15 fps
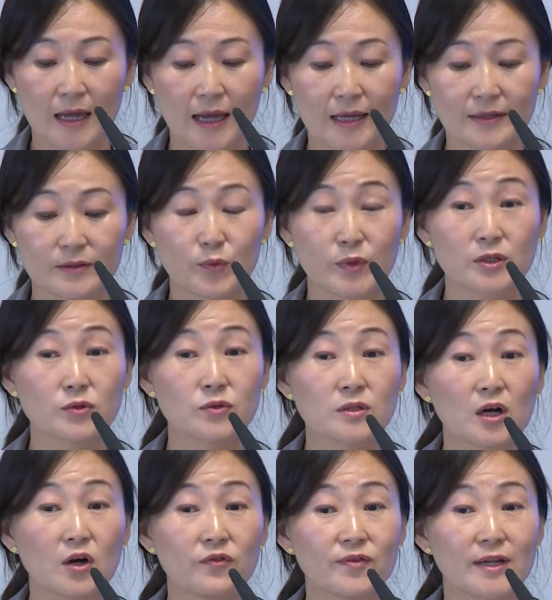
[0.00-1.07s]
And we use
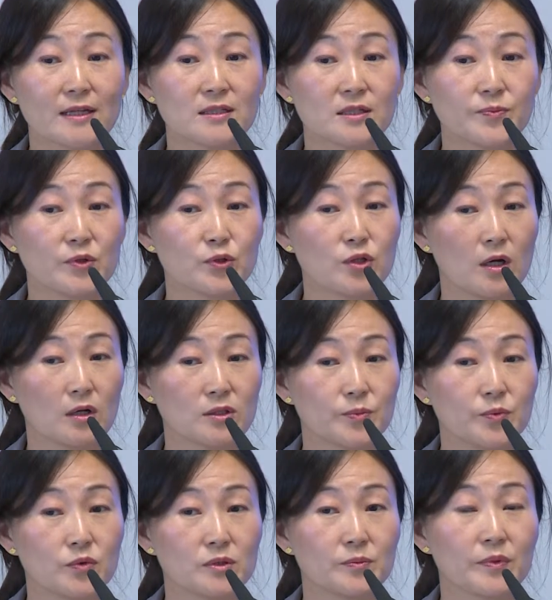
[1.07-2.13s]
offline speech
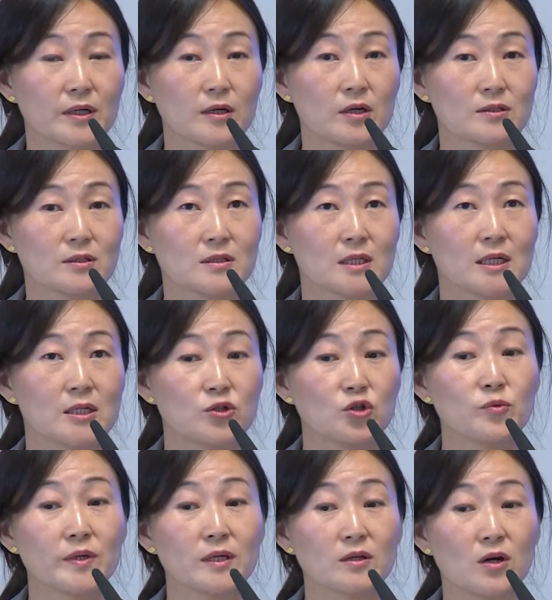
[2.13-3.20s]
output because
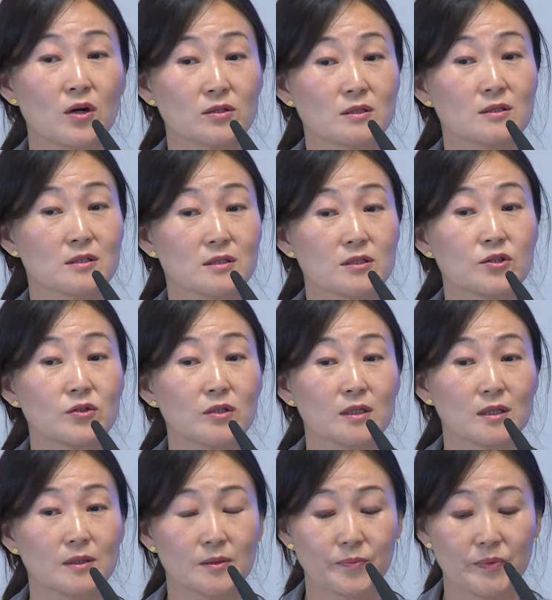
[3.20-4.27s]
roaming costs is still
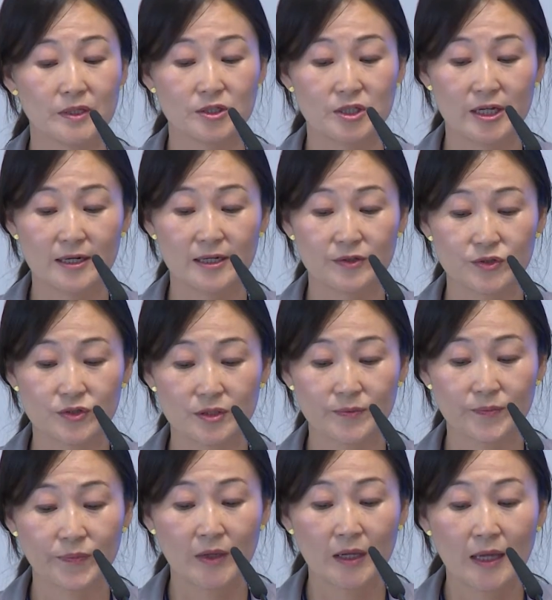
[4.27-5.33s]
a big challenge.
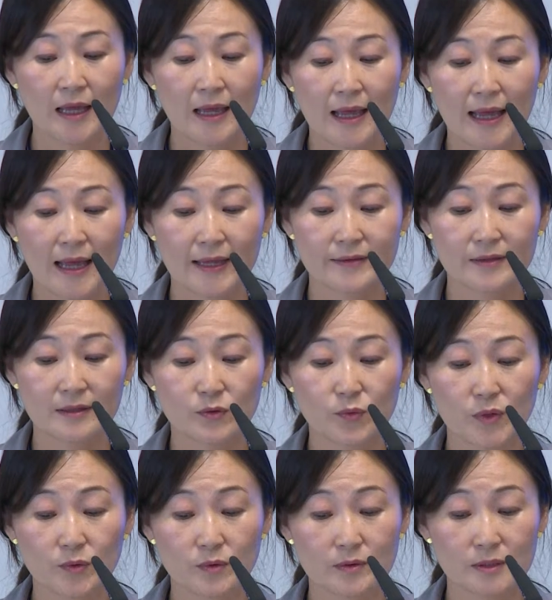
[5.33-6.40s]
And
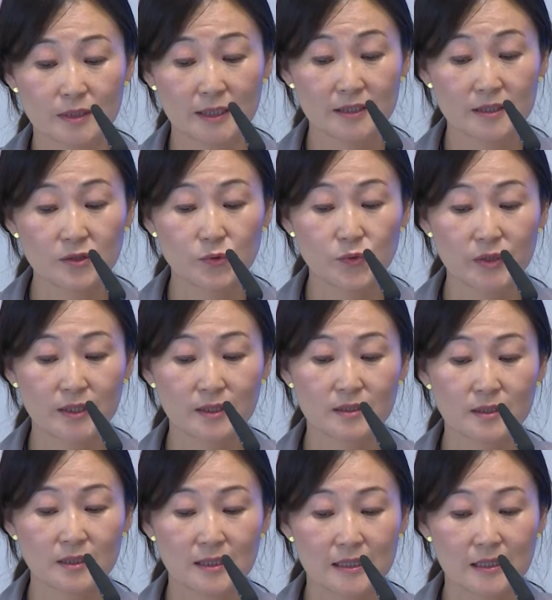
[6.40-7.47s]
we
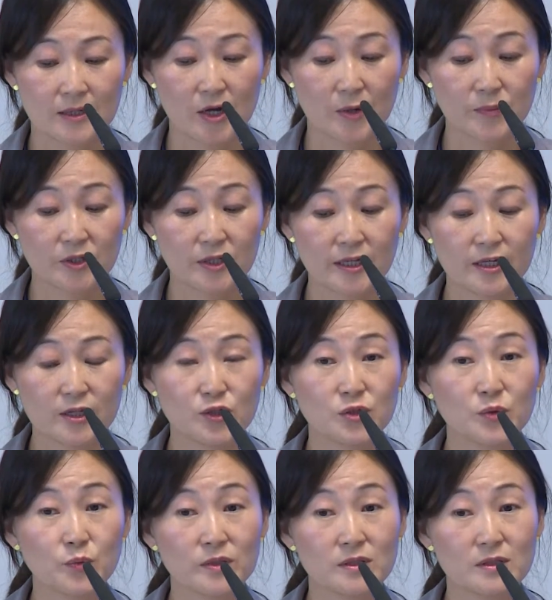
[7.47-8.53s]
integrate
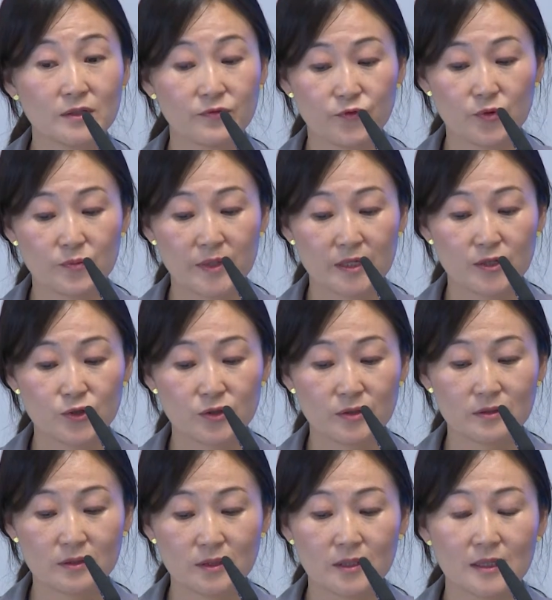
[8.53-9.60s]
communication with
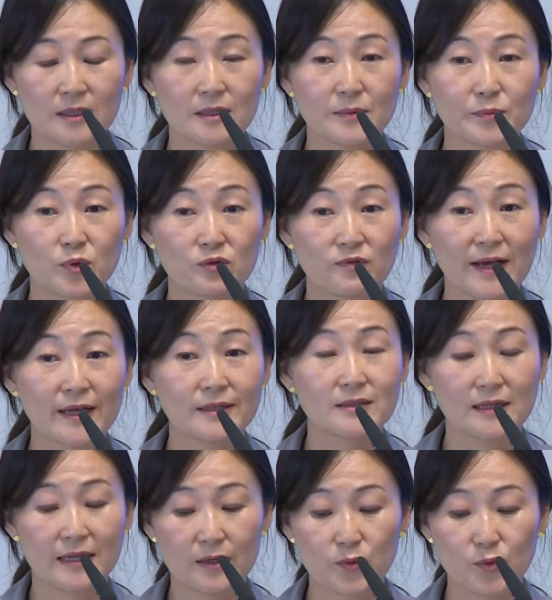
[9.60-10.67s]
information, provide
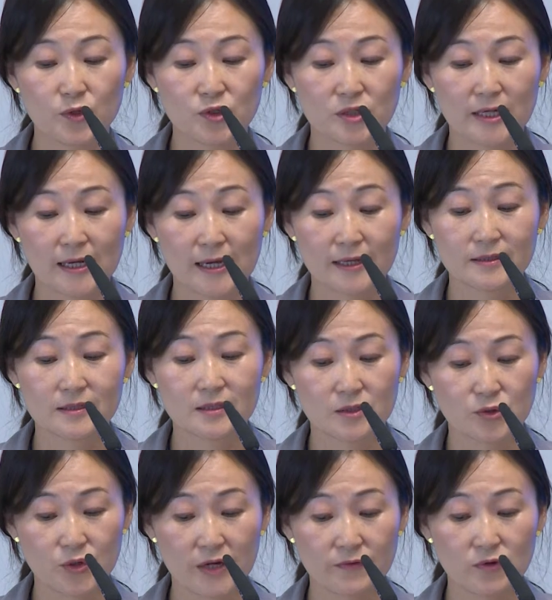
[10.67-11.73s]
language guides,
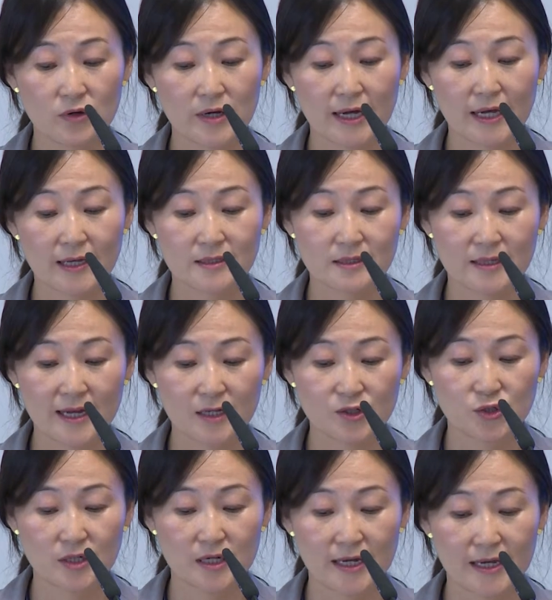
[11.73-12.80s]
travel guides,
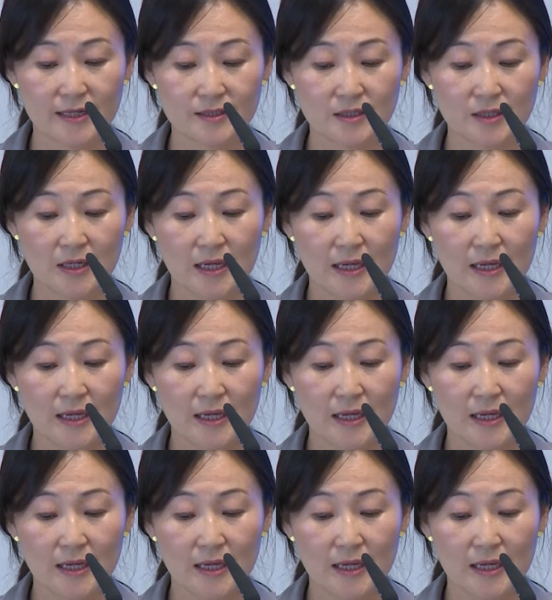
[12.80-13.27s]
culture guides.